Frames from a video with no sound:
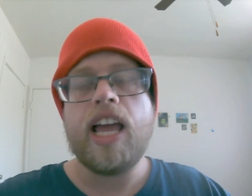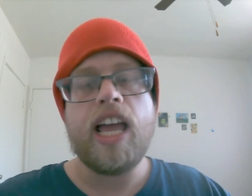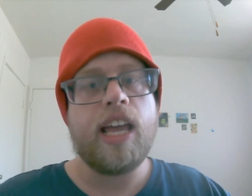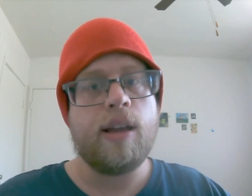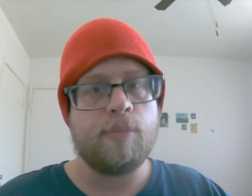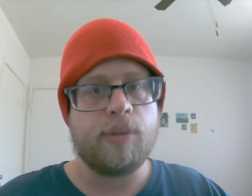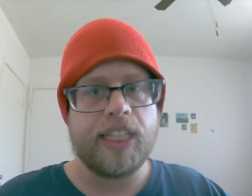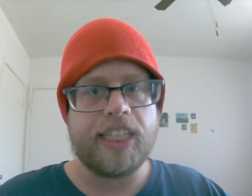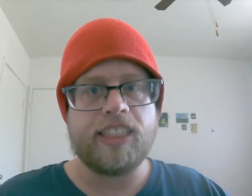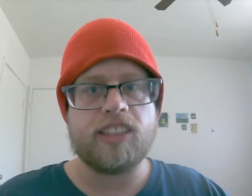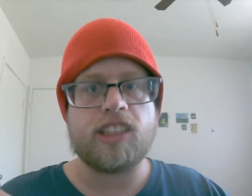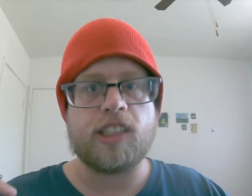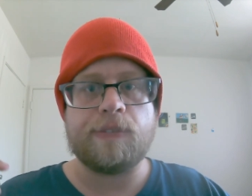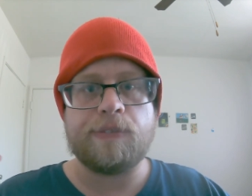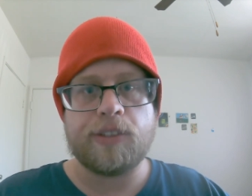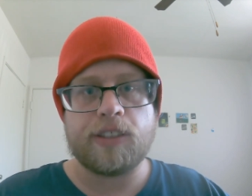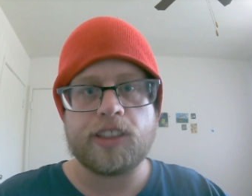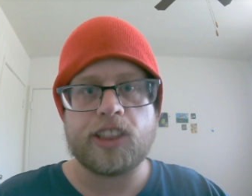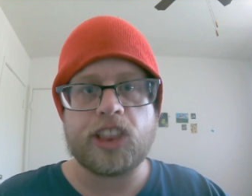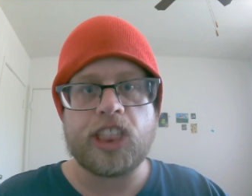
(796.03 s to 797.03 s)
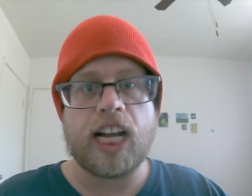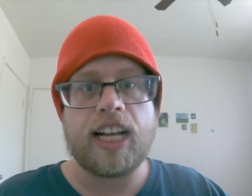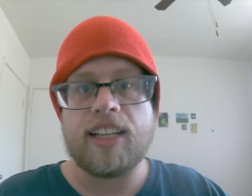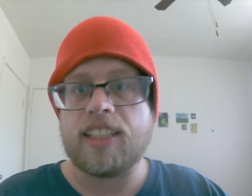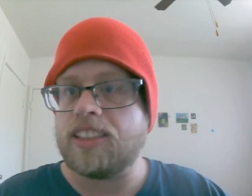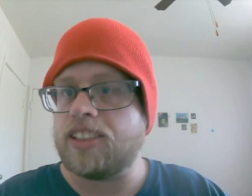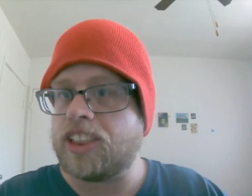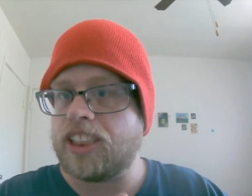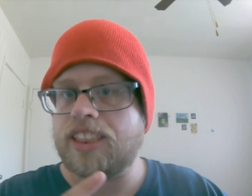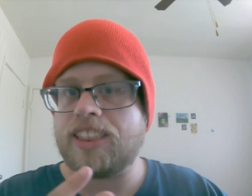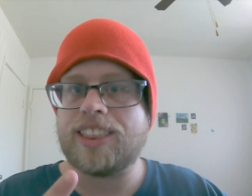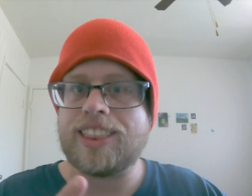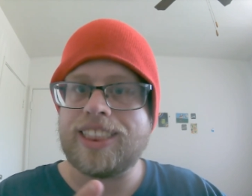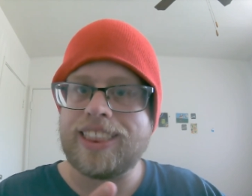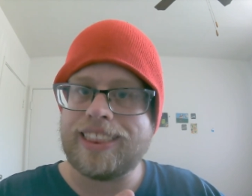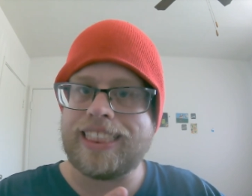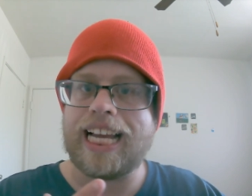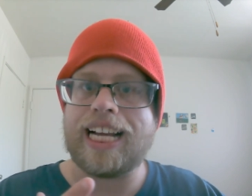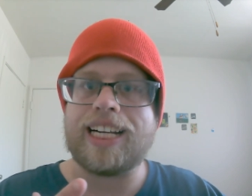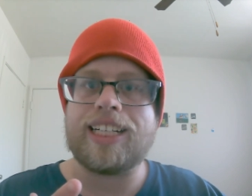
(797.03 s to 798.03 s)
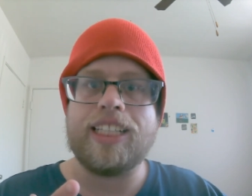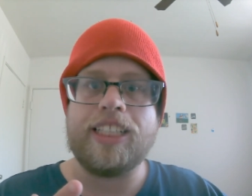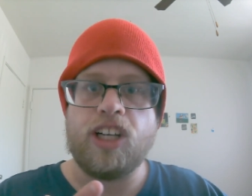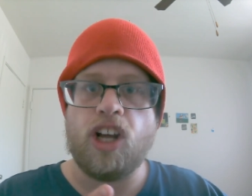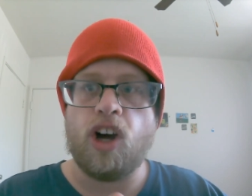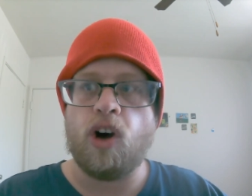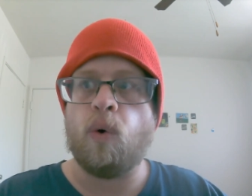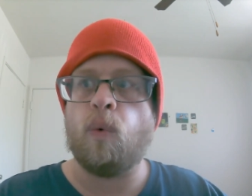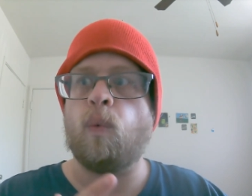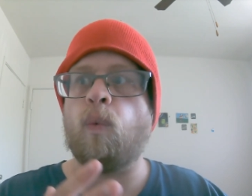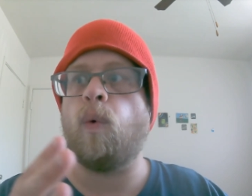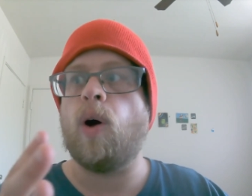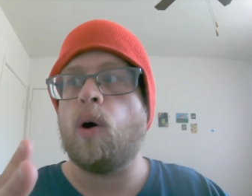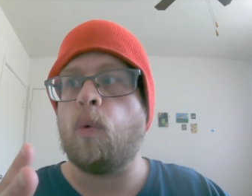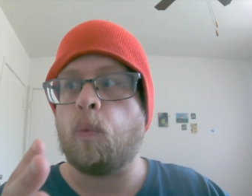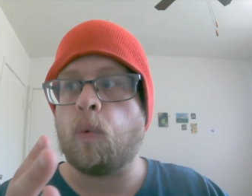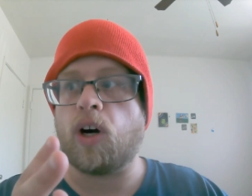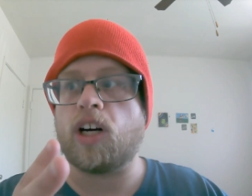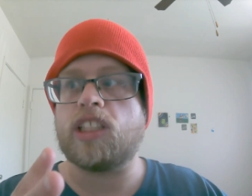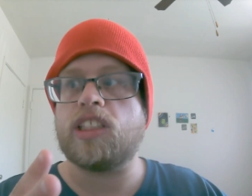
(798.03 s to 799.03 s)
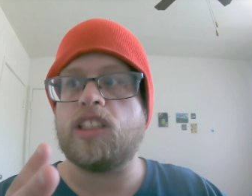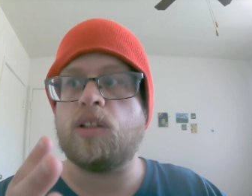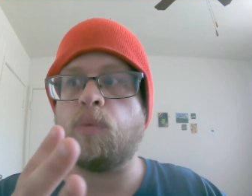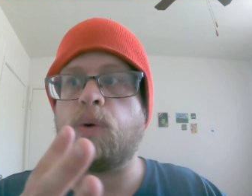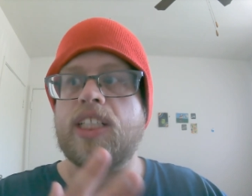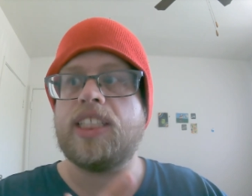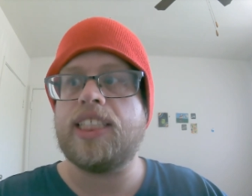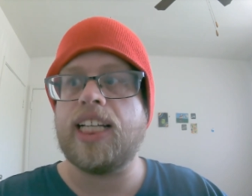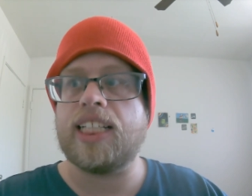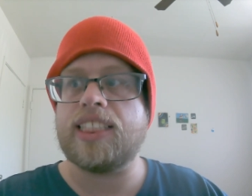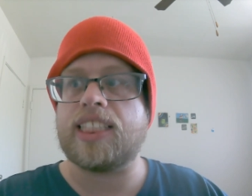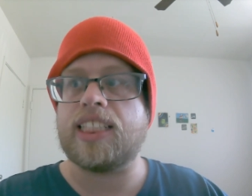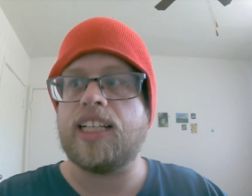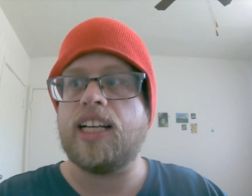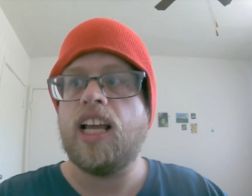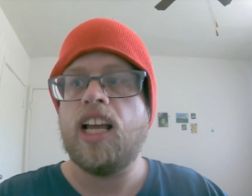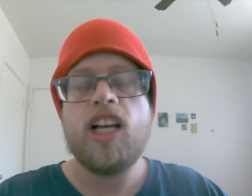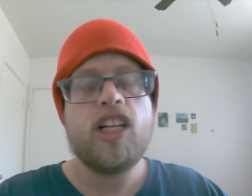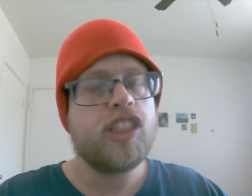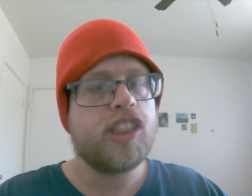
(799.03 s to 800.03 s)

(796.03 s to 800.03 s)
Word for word: Emily is her first child, and she doesn't exactly know what works and what doesn't.